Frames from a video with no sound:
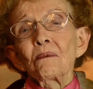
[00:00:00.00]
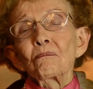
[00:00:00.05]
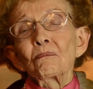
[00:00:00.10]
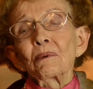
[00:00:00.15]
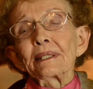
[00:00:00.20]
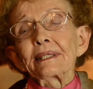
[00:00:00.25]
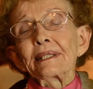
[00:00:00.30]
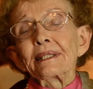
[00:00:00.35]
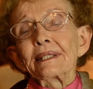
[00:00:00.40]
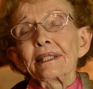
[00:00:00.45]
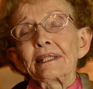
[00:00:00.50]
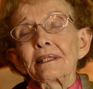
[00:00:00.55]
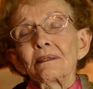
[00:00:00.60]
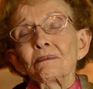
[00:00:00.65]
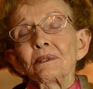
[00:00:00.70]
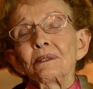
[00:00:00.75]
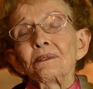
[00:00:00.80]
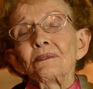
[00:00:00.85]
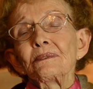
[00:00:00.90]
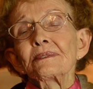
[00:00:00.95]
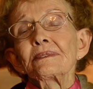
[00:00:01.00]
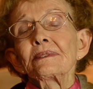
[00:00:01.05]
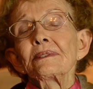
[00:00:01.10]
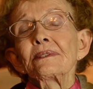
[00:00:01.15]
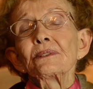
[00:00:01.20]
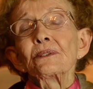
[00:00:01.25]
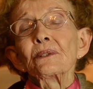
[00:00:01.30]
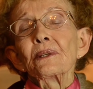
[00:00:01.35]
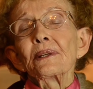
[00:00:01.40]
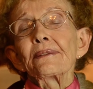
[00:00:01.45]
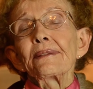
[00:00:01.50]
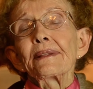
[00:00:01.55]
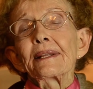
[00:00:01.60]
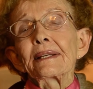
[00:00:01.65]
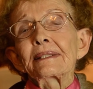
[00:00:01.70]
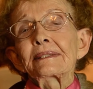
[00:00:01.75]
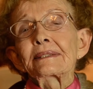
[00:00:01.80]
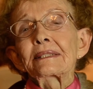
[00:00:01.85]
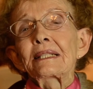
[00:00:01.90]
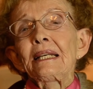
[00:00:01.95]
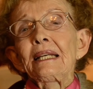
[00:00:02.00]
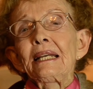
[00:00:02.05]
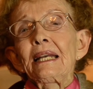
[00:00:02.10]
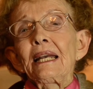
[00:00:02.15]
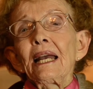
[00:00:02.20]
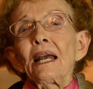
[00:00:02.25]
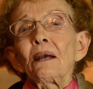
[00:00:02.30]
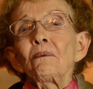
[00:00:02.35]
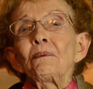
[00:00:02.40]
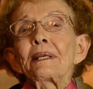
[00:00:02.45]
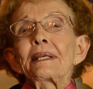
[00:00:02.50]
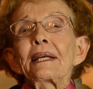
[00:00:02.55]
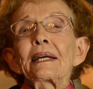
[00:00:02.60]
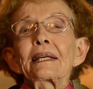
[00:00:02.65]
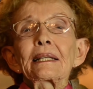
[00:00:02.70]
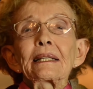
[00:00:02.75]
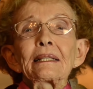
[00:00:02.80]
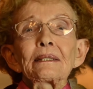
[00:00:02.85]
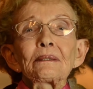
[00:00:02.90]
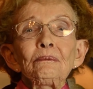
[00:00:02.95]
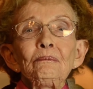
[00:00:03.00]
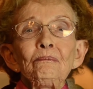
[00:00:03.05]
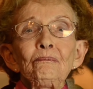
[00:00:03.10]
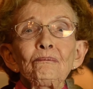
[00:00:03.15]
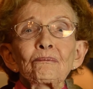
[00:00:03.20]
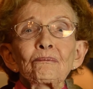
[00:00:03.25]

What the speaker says: bringing him and doing things. And we got an